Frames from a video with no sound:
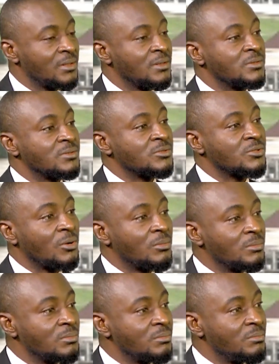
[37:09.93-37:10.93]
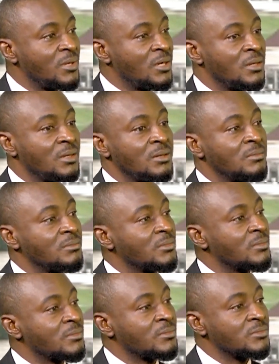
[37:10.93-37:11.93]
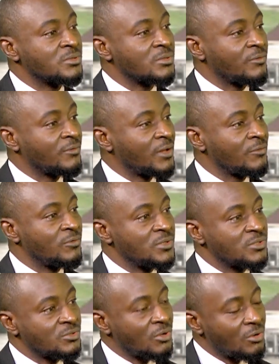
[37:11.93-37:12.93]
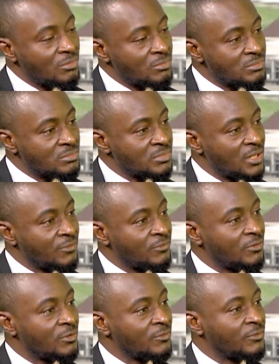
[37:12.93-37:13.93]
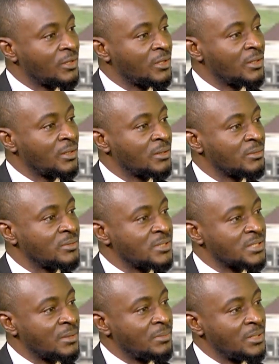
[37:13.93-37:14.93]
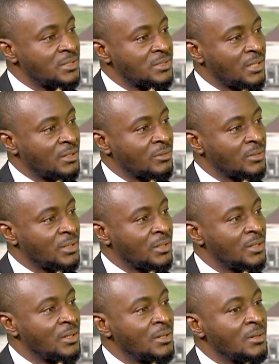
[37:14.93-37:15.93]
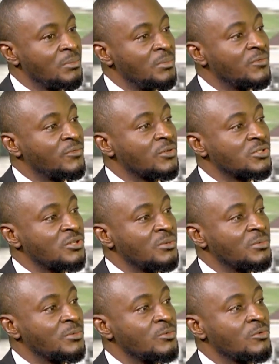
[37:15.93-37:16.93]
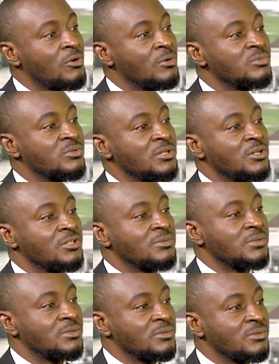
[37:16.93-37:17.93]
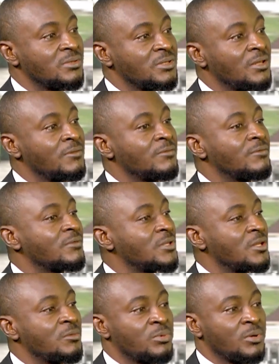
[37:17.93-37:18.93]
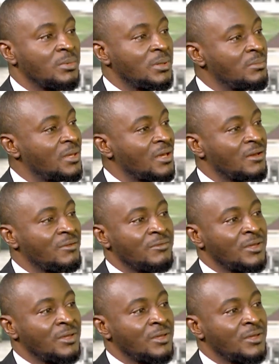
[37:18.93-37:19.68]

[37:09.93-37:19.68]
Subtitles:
Some may survive with some level of disability and all that. Before some people will come to the hospital, the problem may have